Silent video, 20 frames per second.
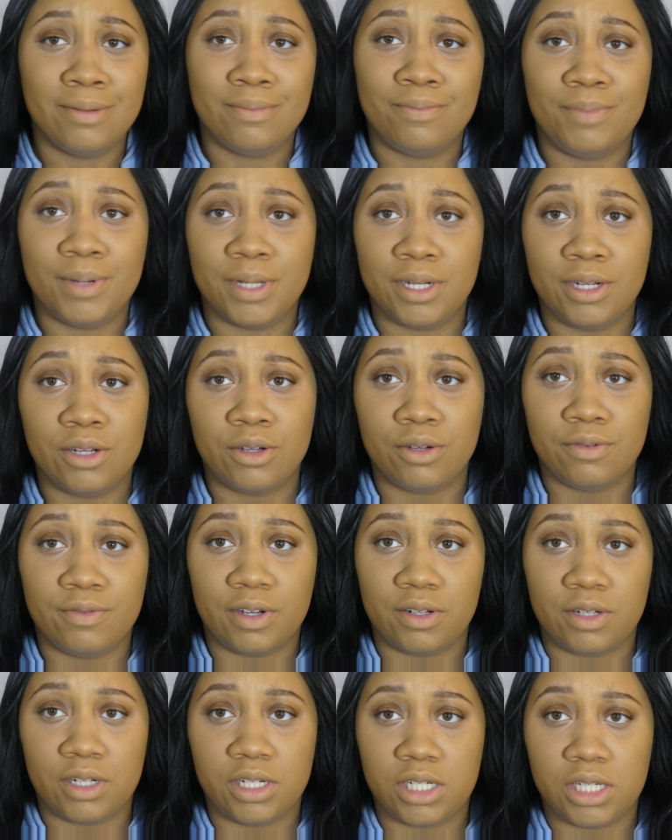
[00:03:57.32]
Putting on
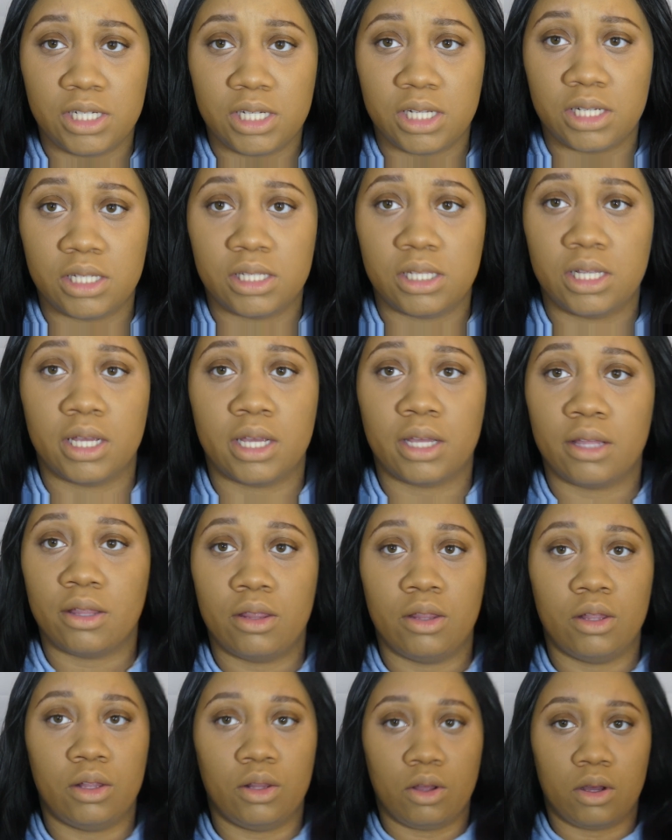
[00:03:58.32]
foundation takes like
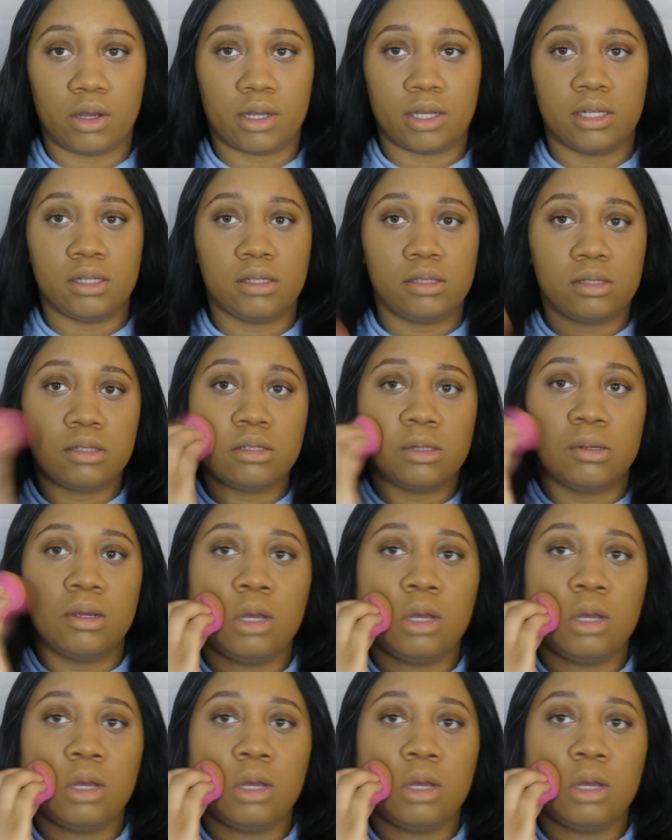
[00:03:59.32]
the longest